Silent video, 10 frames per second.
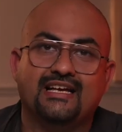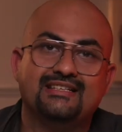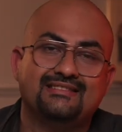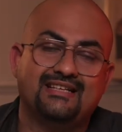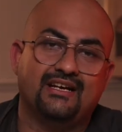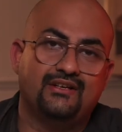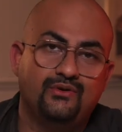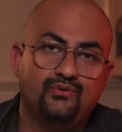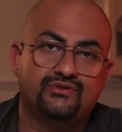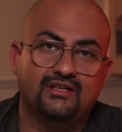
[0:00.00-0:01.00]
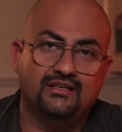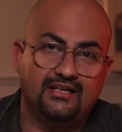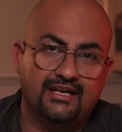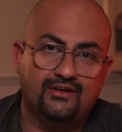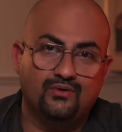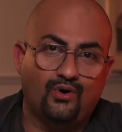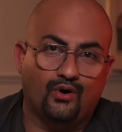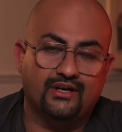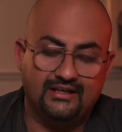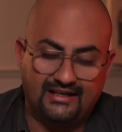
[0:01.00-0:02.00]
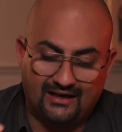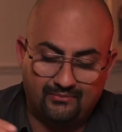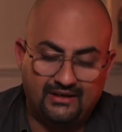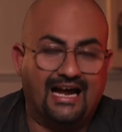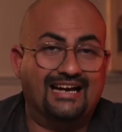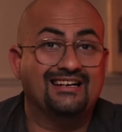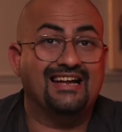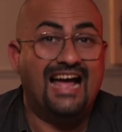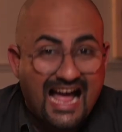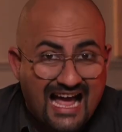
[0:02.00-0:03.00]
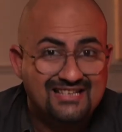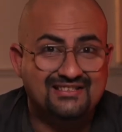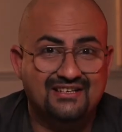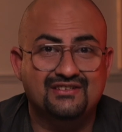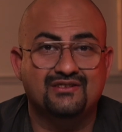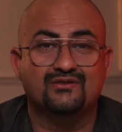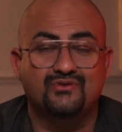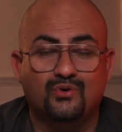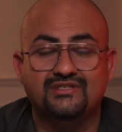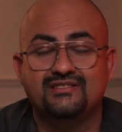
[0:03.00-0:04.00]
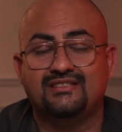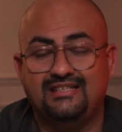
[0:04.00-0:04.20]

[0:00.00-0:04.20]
guests that use the link to log in can be added as additional sources.